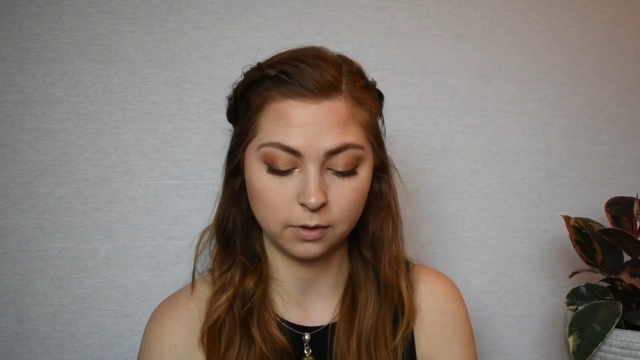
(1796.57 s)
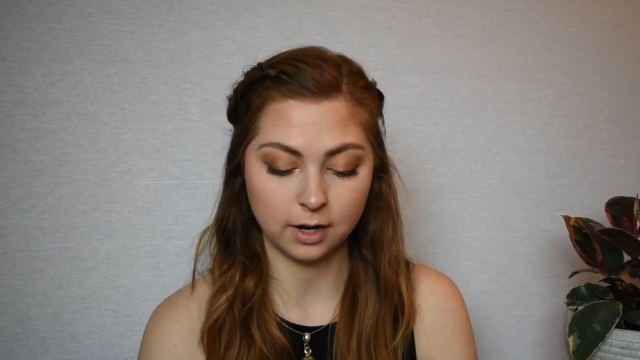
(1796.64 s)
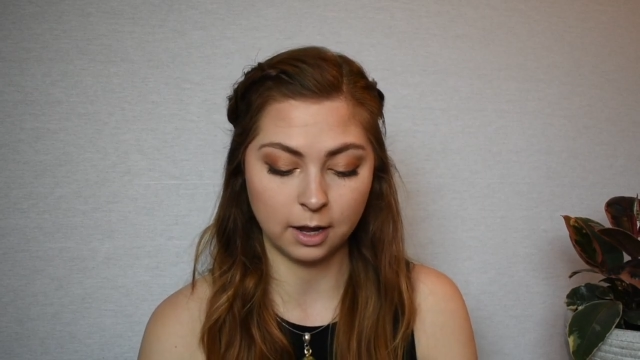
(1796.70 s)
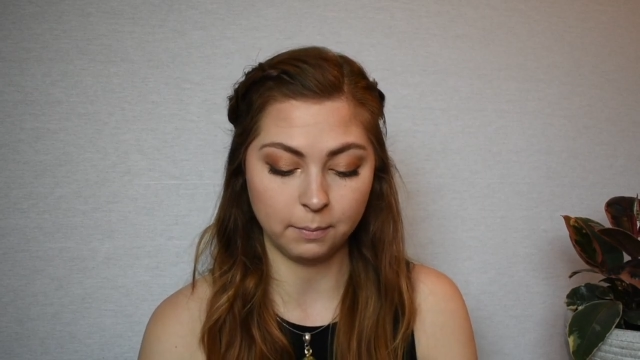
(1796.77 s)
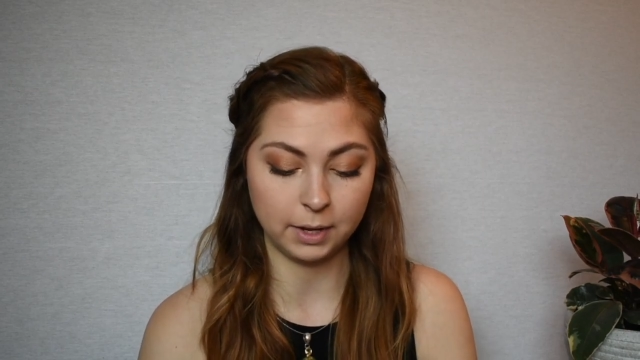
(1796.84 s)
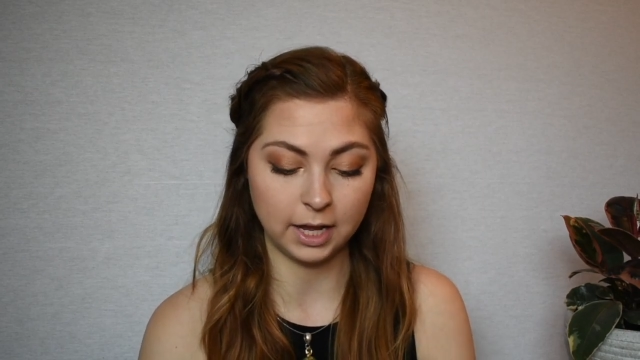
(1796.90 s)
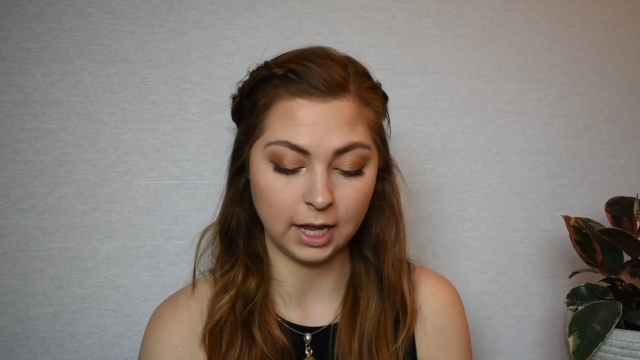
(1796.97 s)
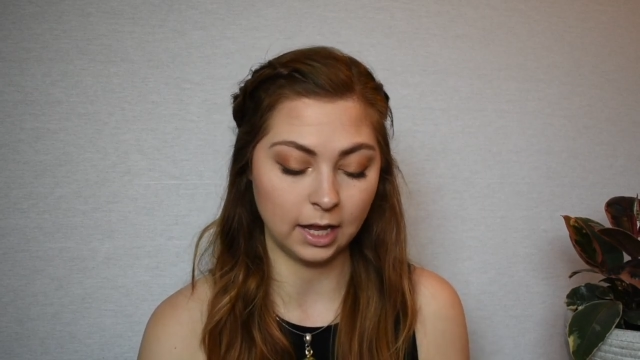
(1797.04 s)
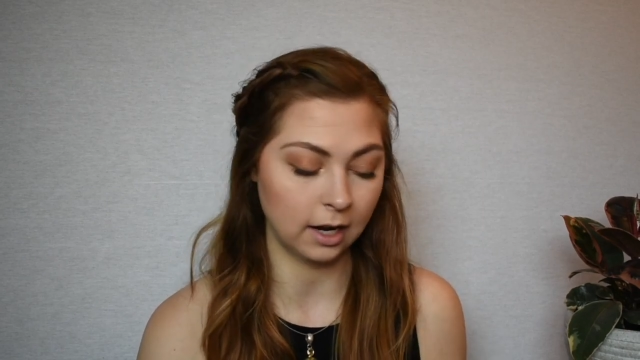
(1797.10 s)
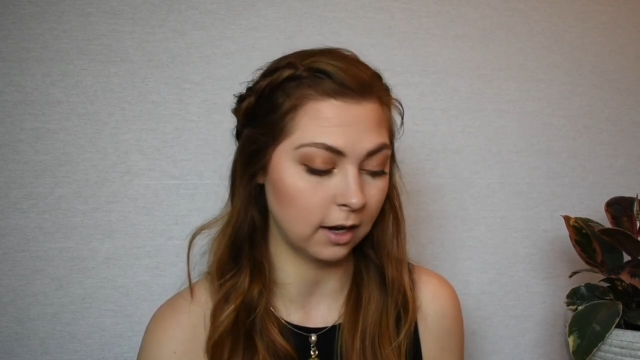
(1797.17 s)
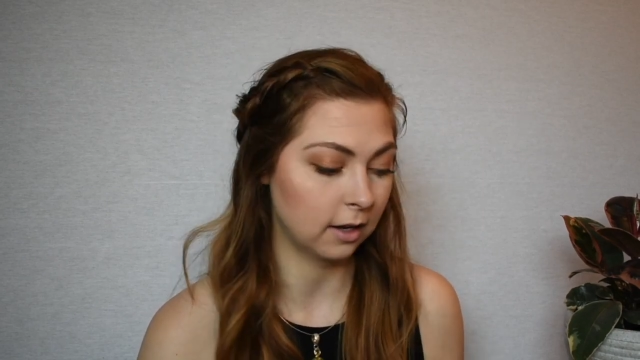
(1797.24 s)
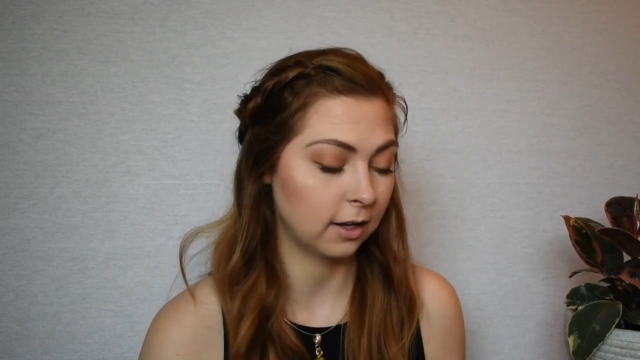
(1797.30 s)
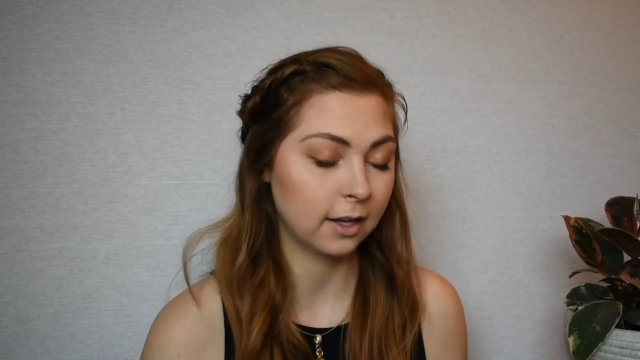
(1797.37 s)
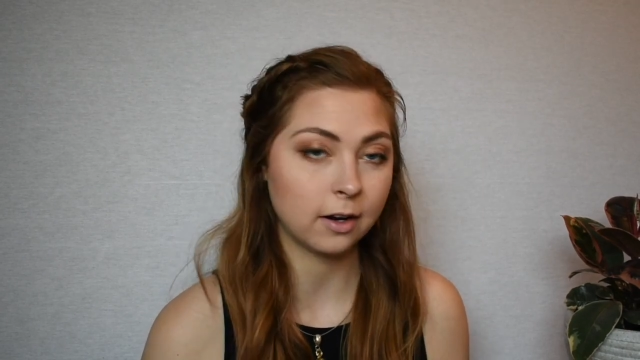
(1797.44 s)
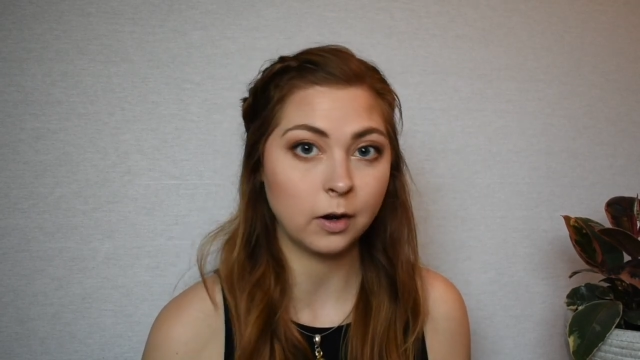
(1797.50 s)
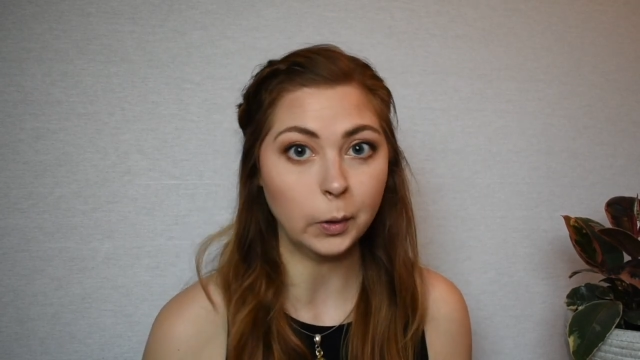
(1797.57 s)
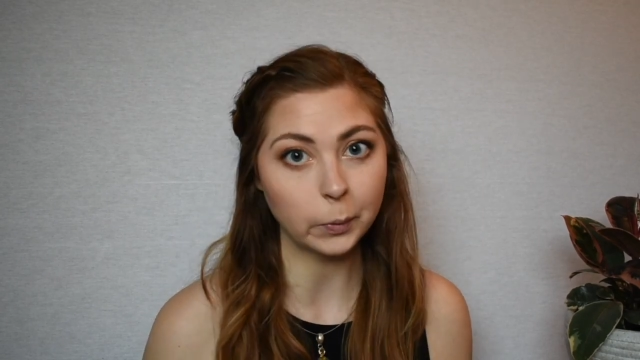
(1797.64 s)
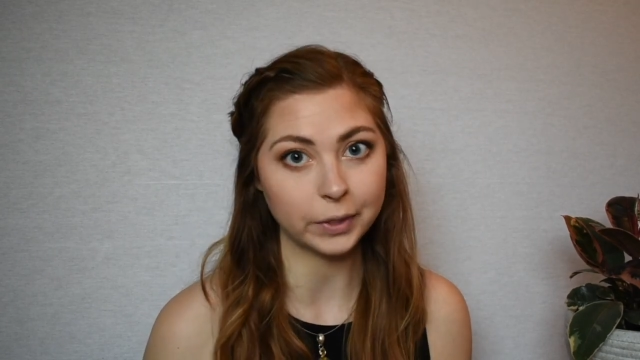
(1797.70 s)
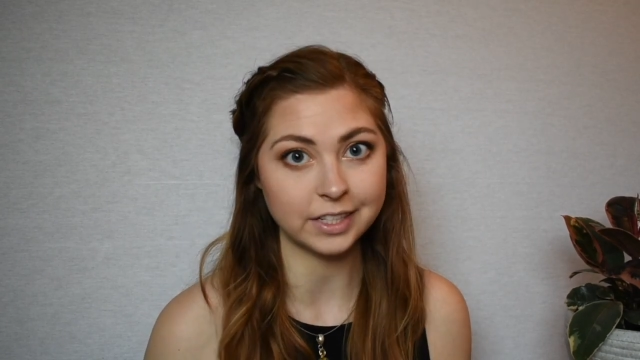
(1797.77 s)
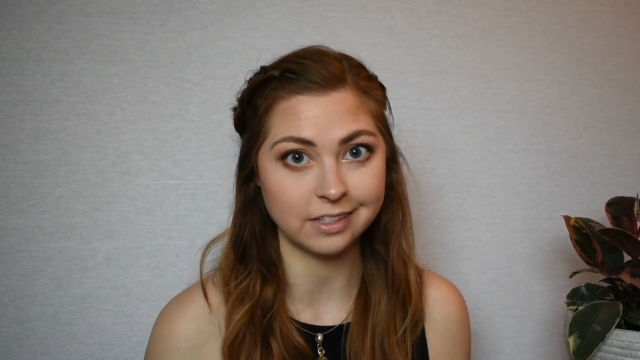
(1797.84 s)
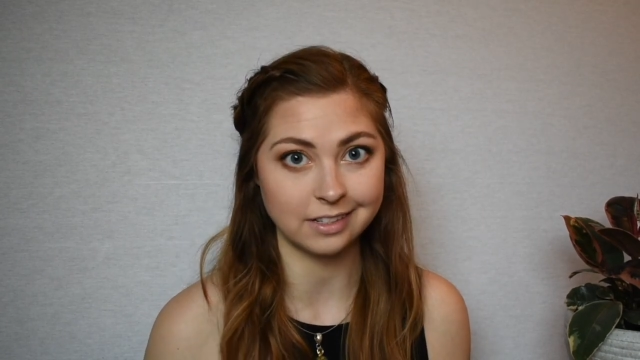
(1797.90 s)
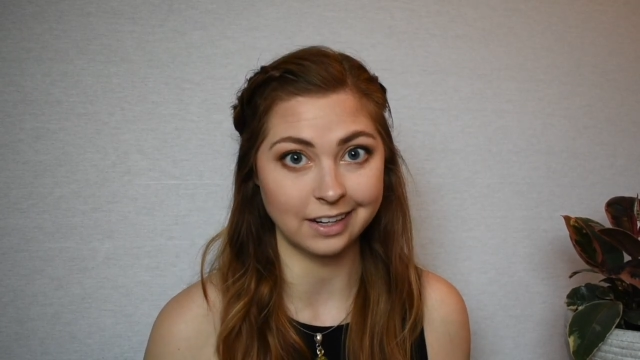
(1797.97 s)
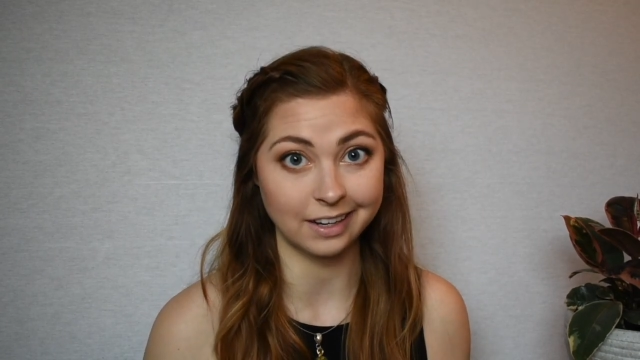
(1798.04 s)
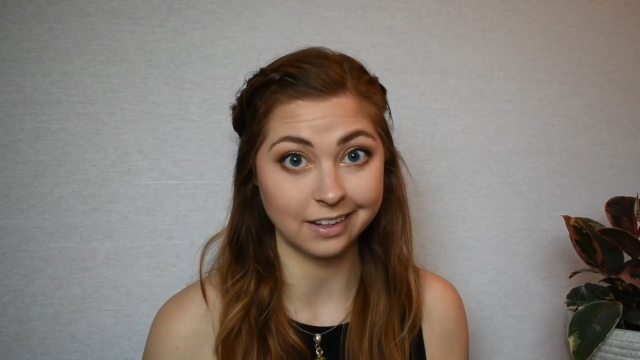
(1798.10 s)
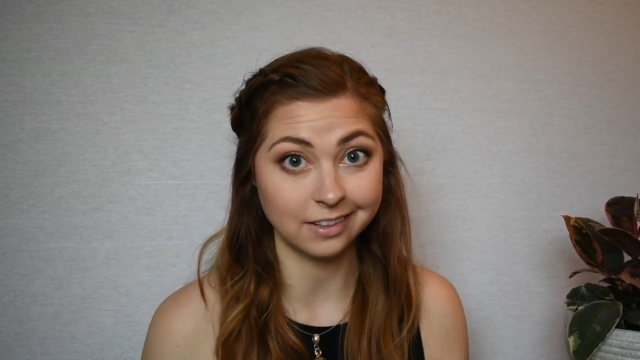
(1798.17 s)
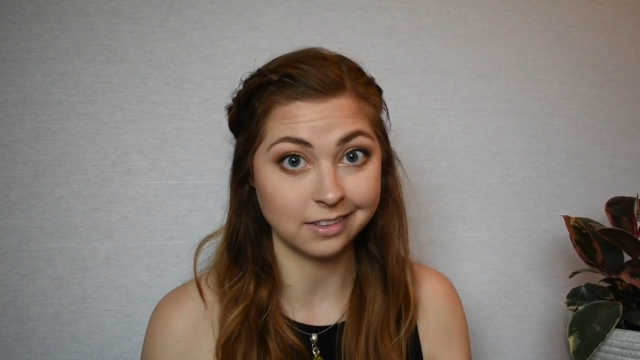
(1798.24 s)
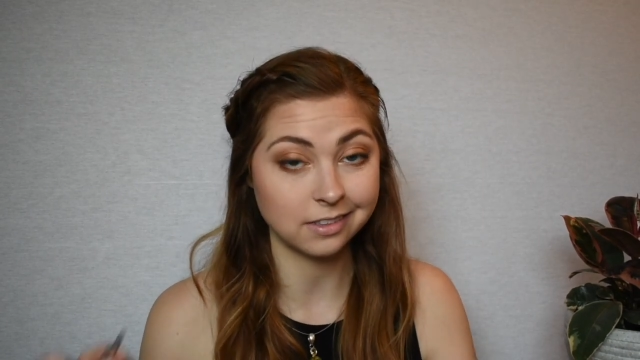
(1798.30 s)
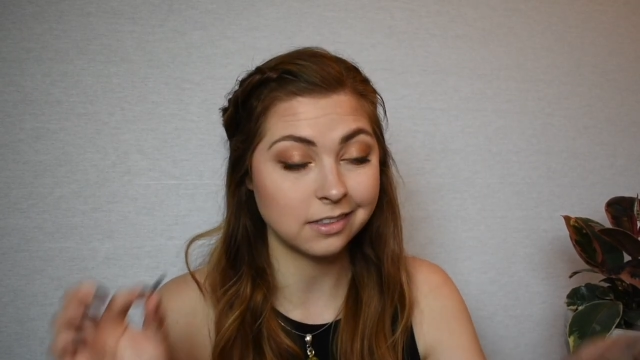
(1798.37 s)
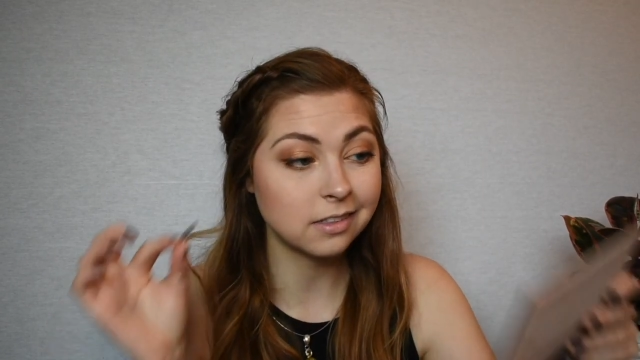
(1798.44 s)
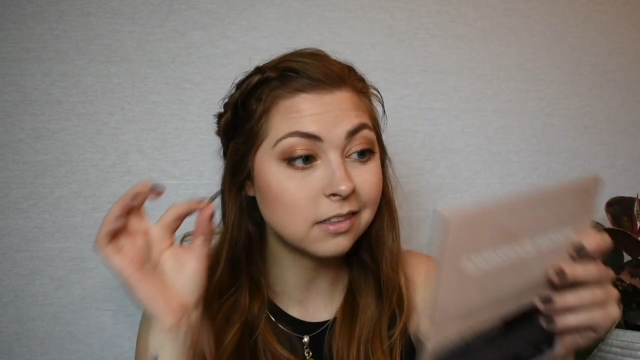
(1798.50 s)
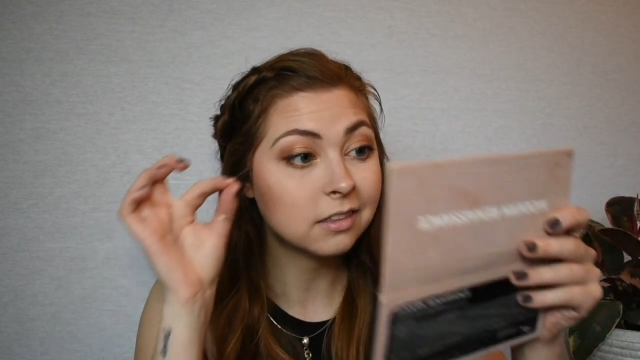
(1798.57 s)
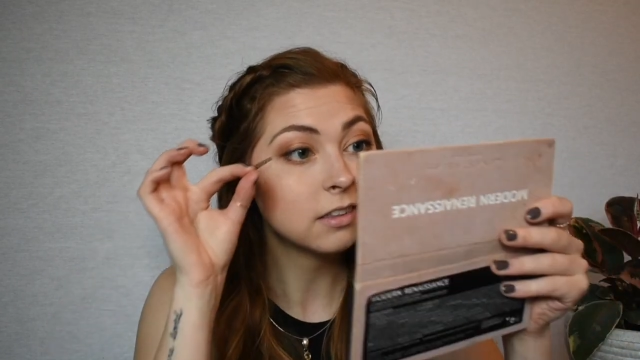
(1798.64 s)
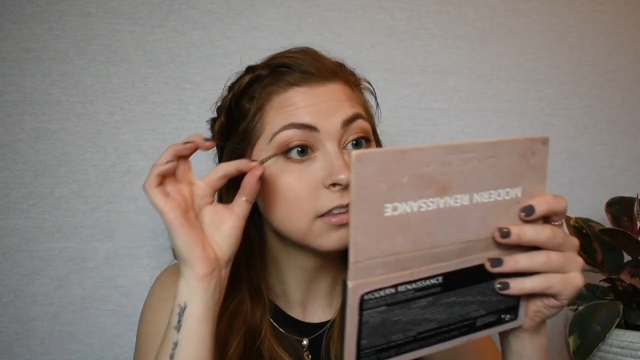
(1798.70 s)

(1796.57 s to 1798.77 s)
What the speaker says: I mean, it always does.